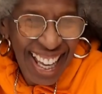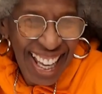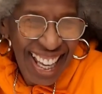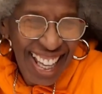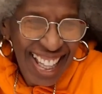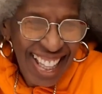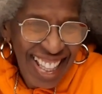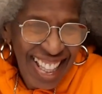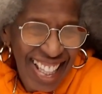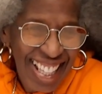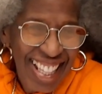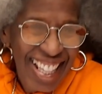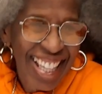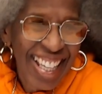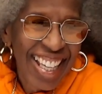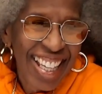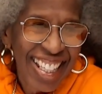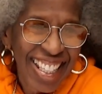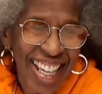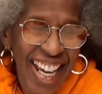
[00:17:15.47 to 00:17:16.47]
Something
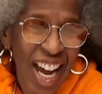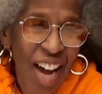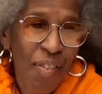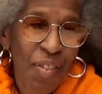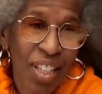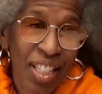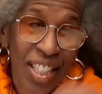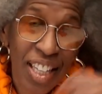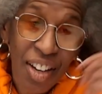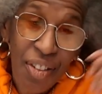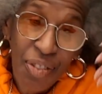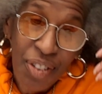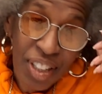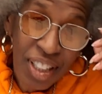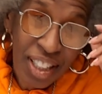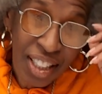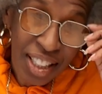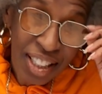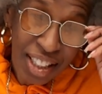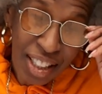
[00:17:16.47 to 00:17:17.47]
for yeah, you. Yeah, I'm gonna
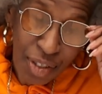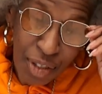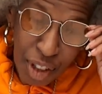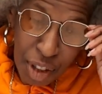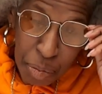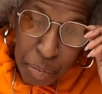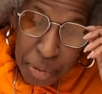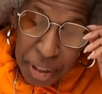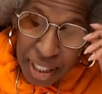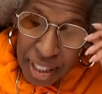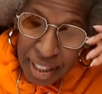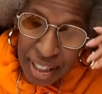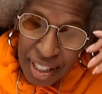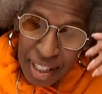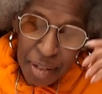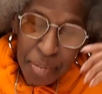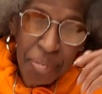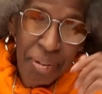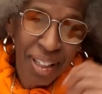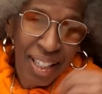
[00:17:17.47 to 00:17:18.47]
definitely live on a beach. Travel
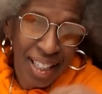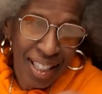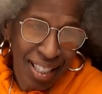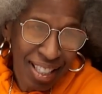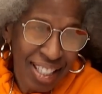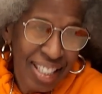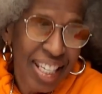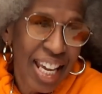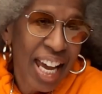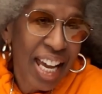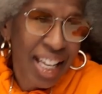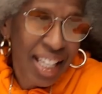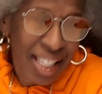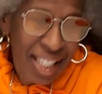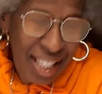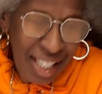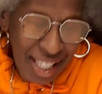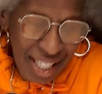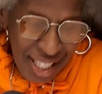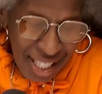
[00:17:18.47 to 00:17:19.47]
someplace. the world a yes. little
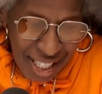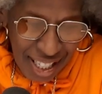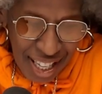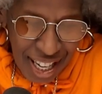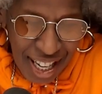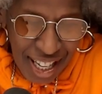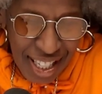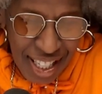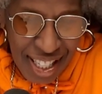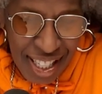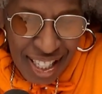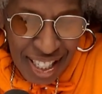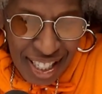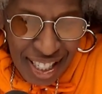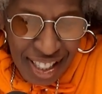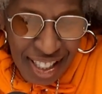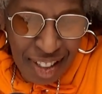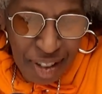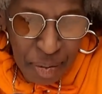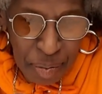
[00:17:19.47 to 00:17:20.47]
bit. Yes, a
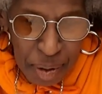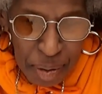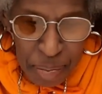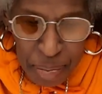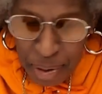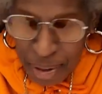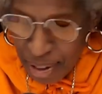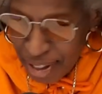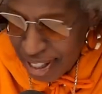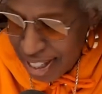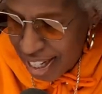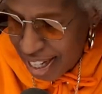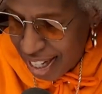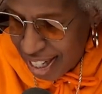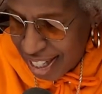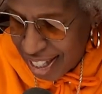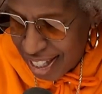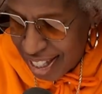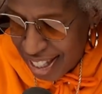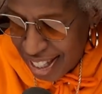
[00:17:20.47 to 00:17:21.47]
little bit more. Yes.
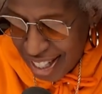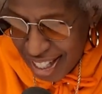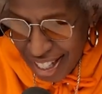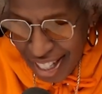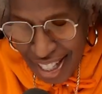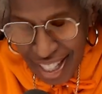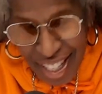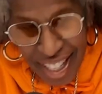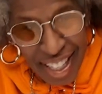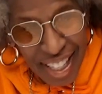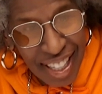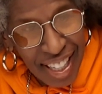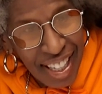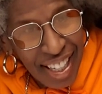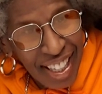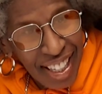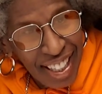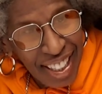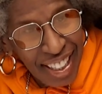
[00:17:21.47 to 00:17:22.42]
It's, oh God.